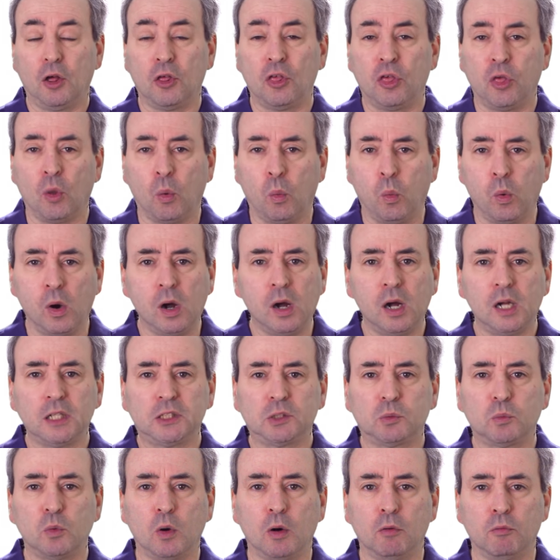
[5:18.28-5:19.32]
The
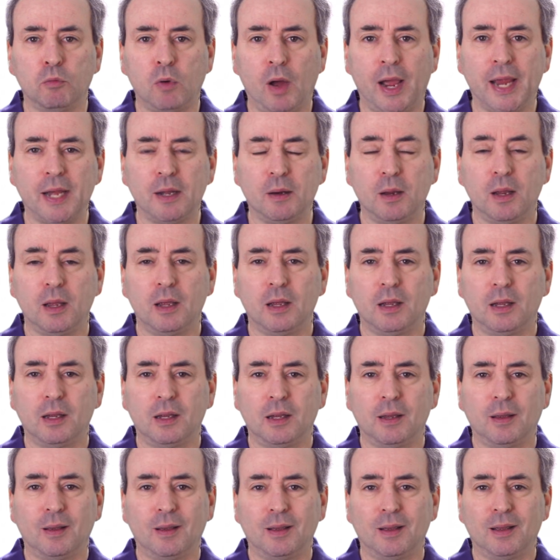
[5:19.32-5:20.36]
words were right,
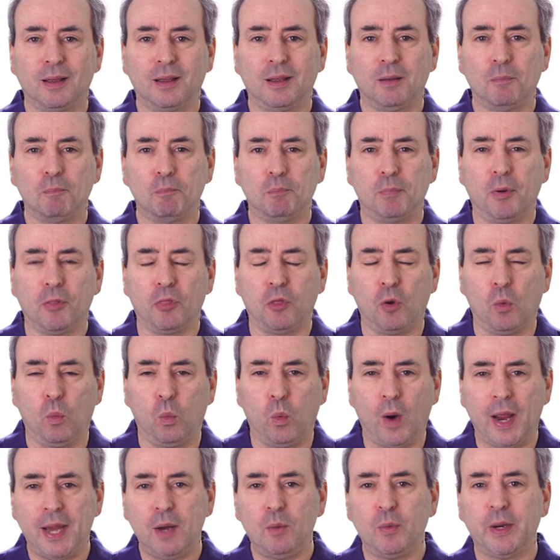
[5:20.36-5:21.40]
but the
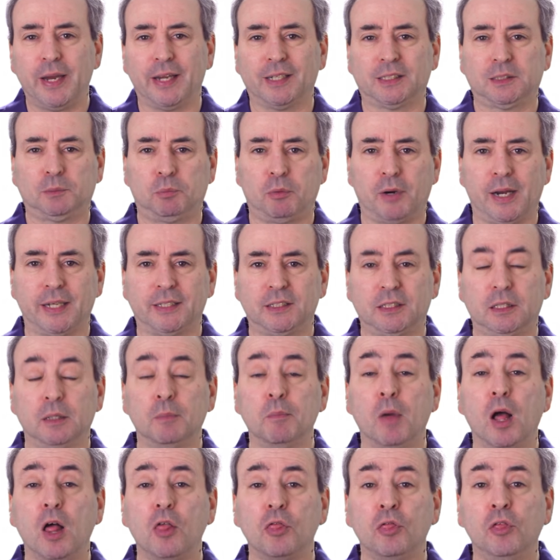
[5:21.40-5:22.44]
way we expressed
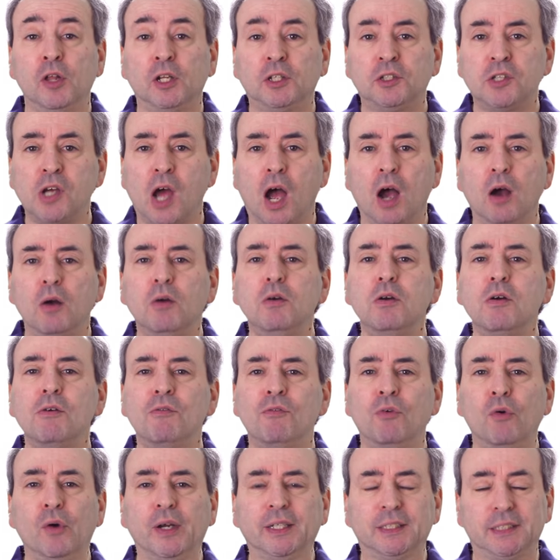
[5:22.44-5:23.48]
them, the tone of
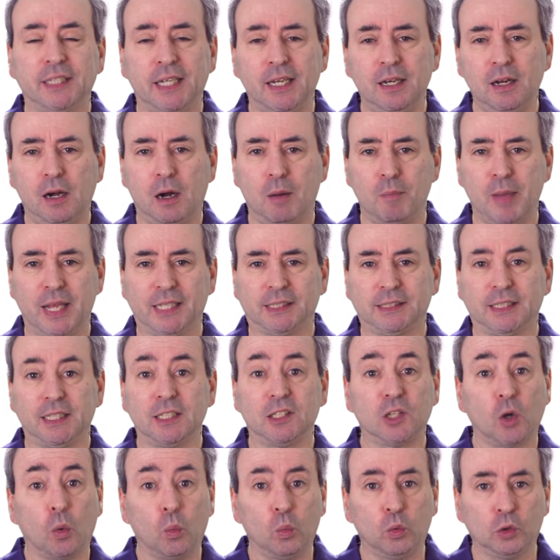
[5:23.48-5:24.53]
voice in our
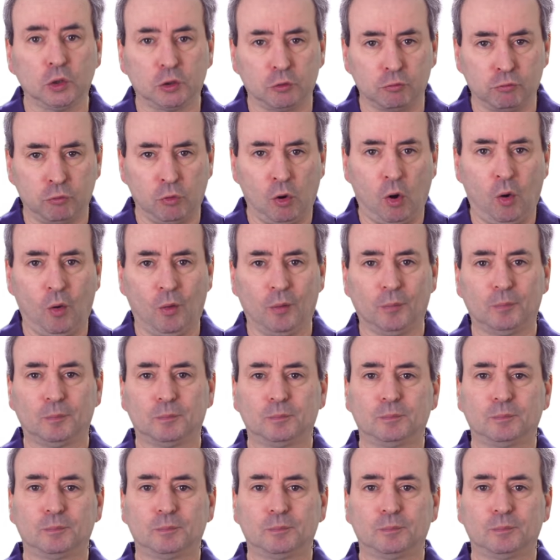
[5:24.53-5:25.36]
message was wrong.